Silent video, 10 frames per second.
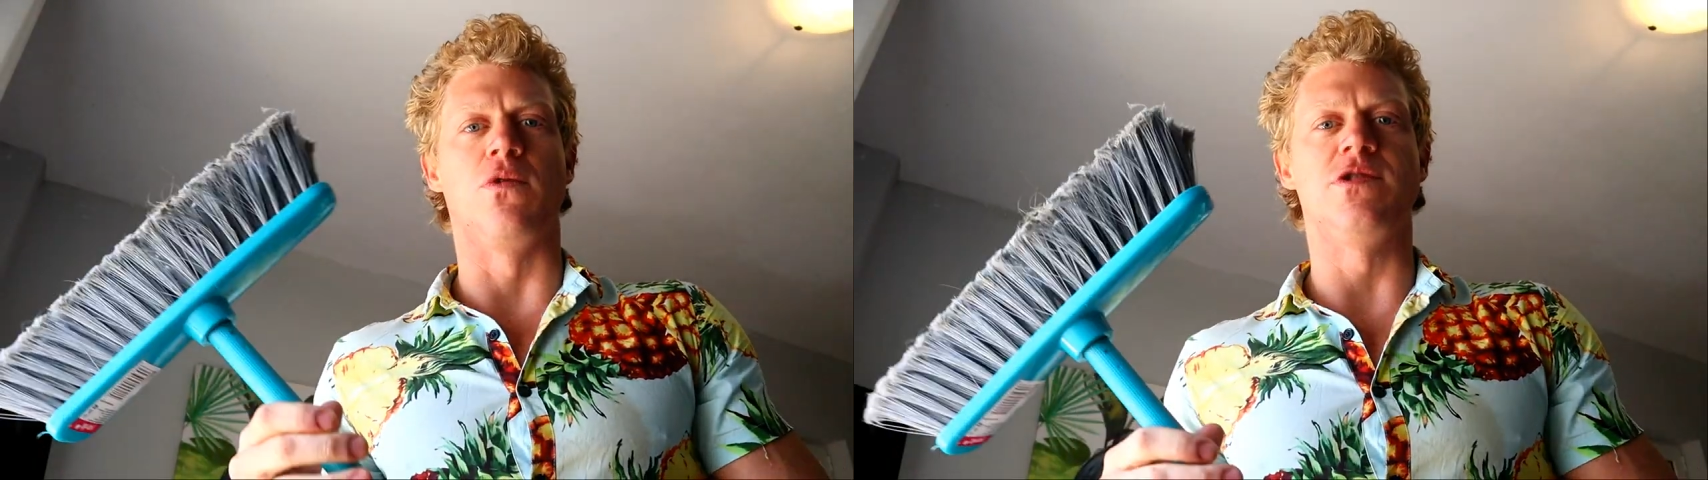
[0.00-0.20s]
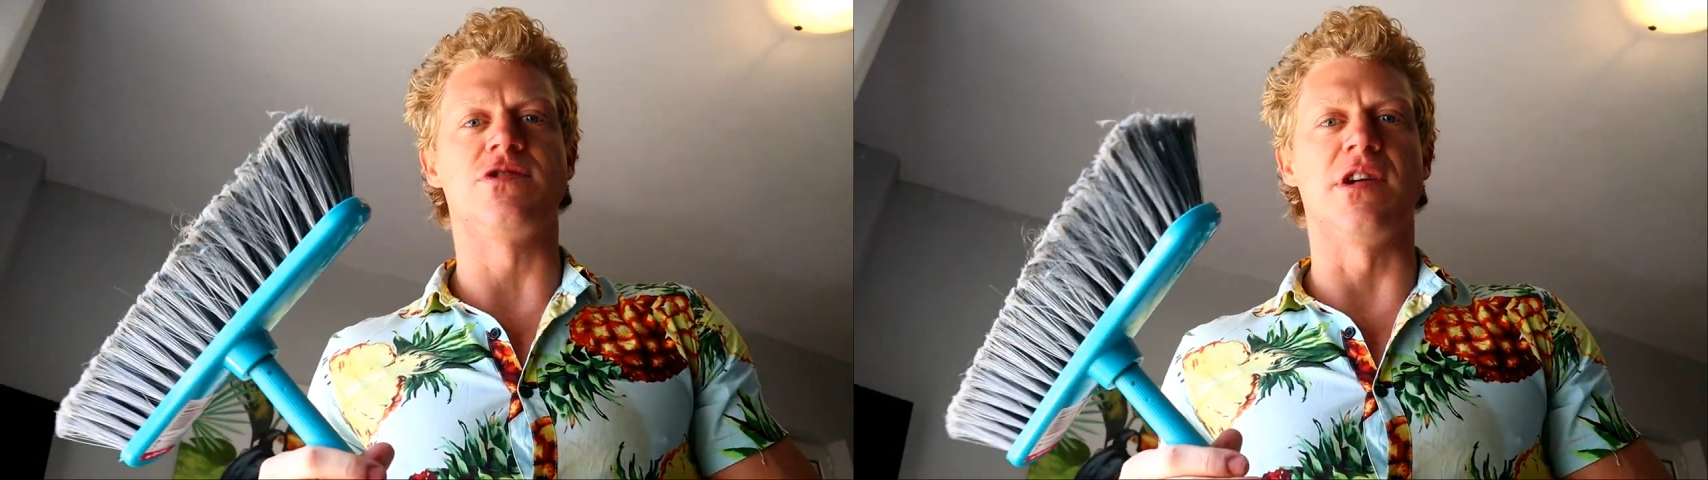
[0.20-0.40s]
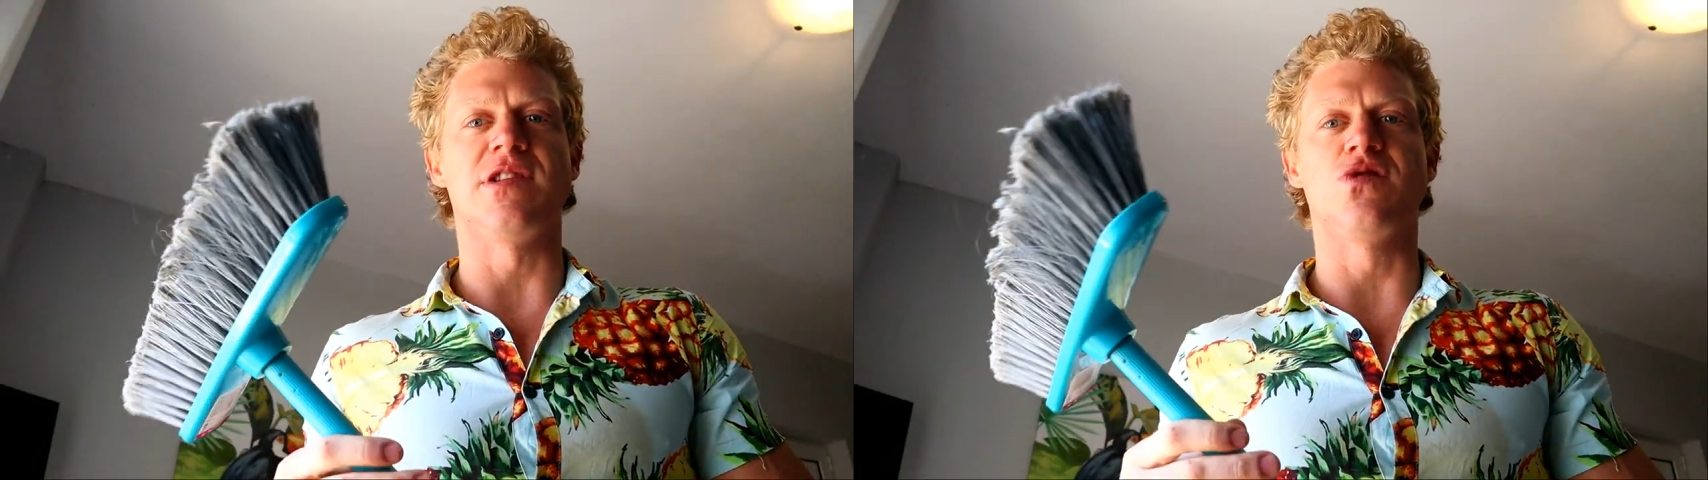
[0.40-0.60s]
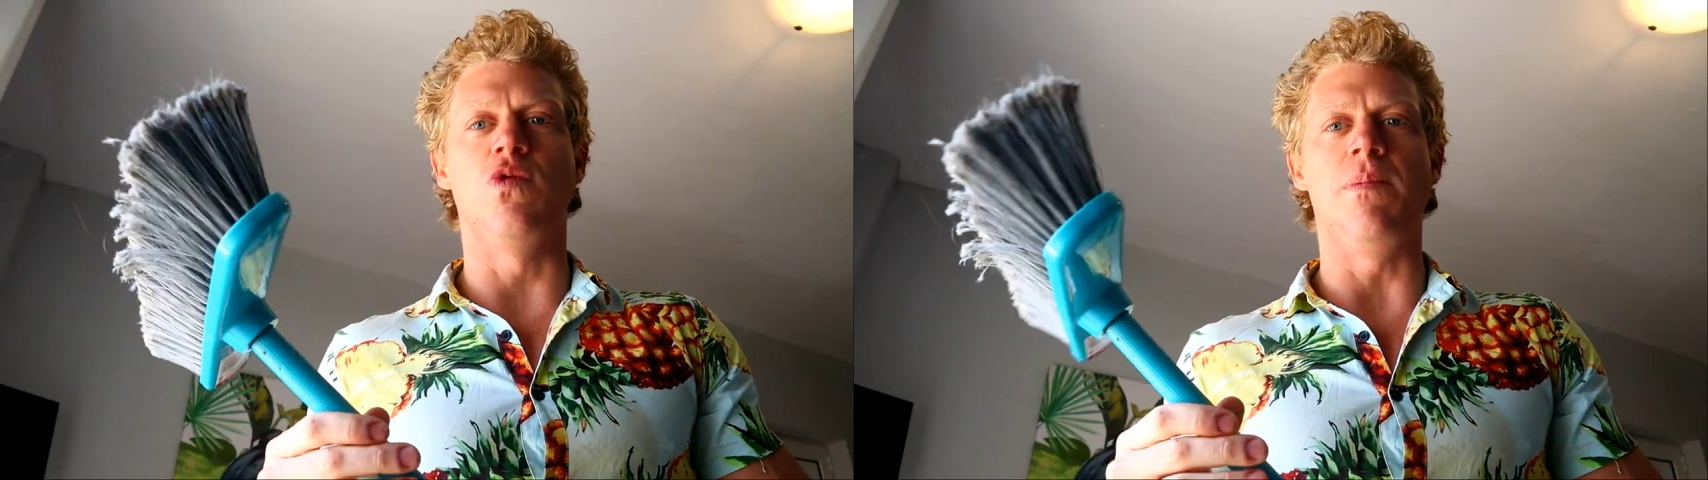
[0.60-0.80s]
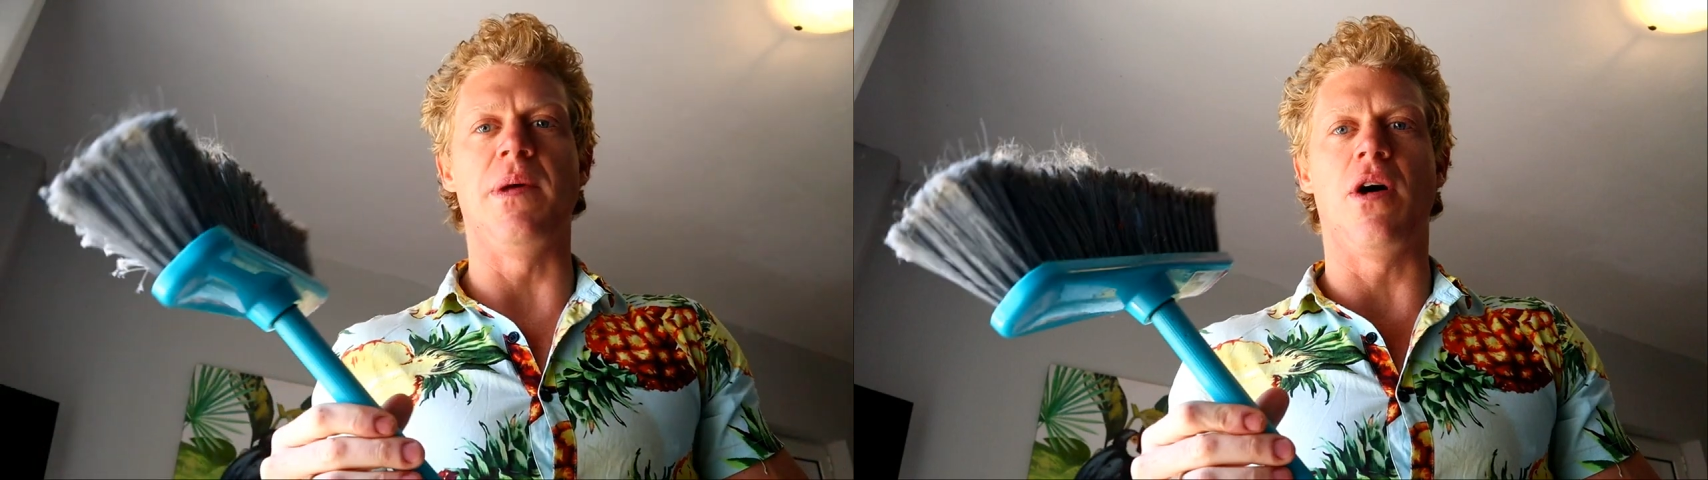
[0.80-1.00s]
but we're just gonna
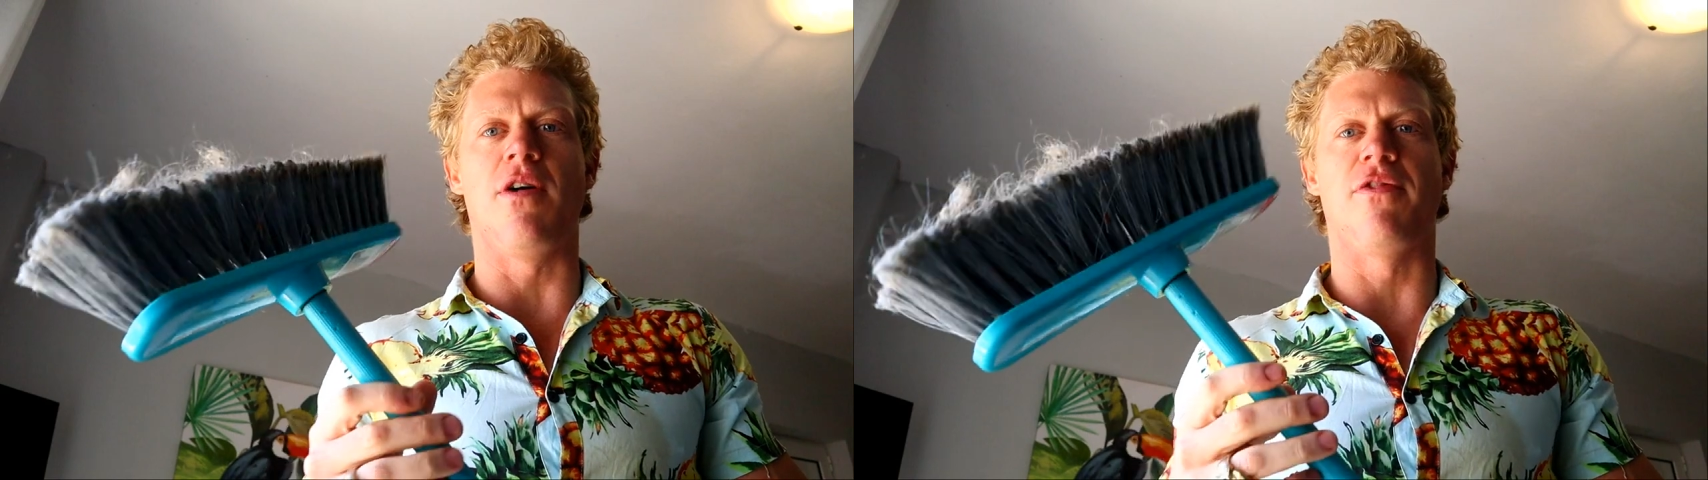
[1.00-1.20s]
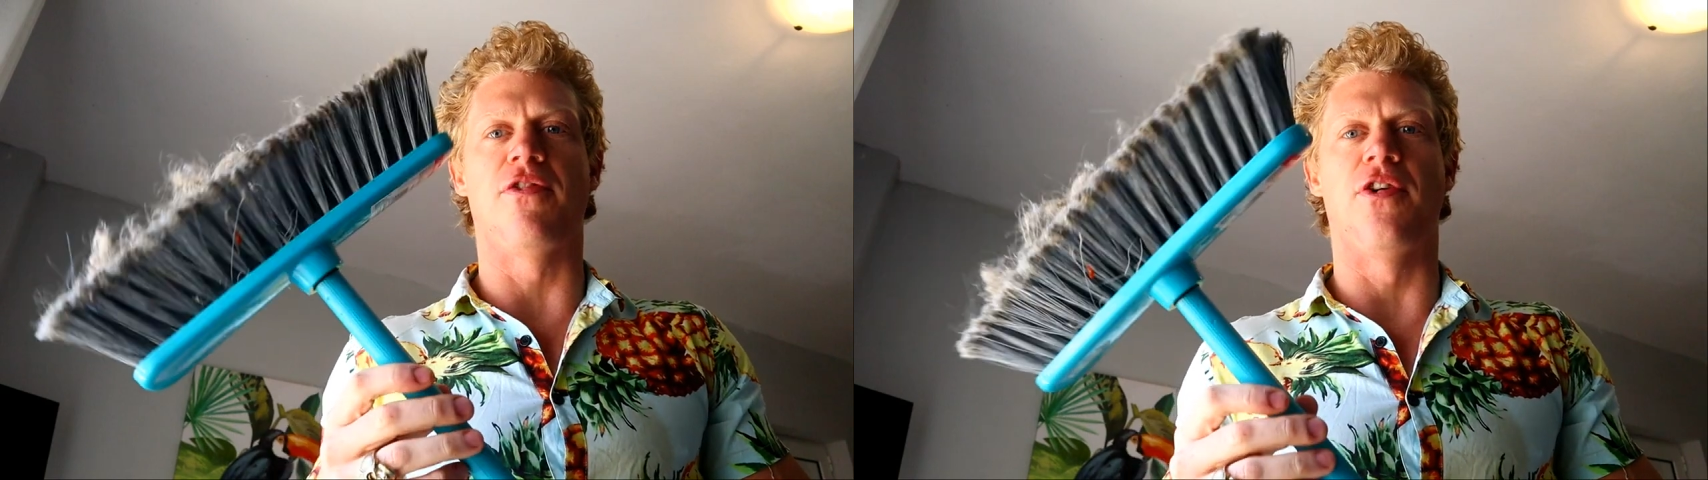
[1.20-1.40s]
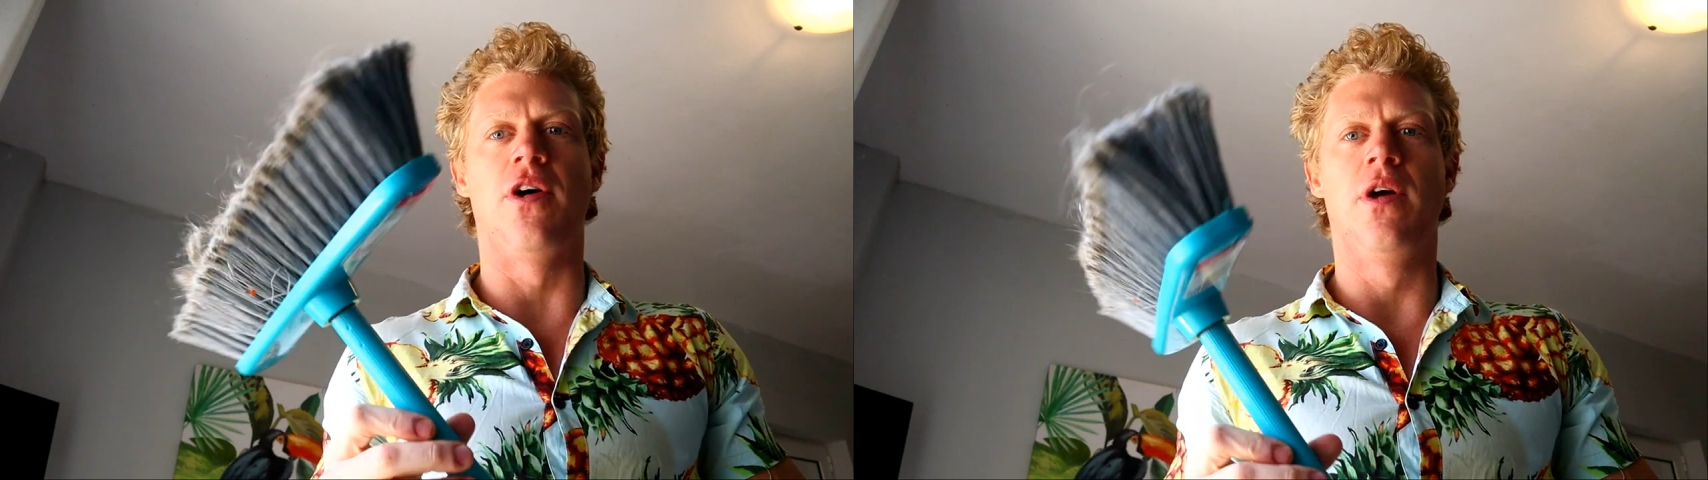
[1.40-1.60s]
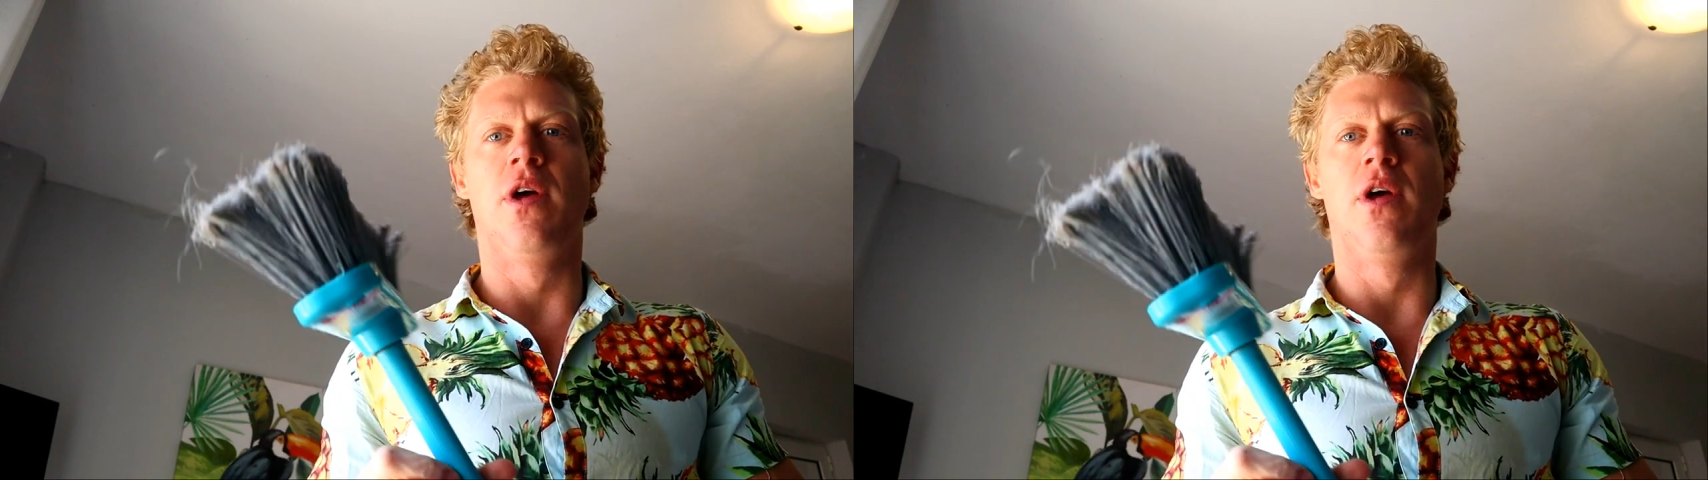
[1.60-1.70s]
sweep it off.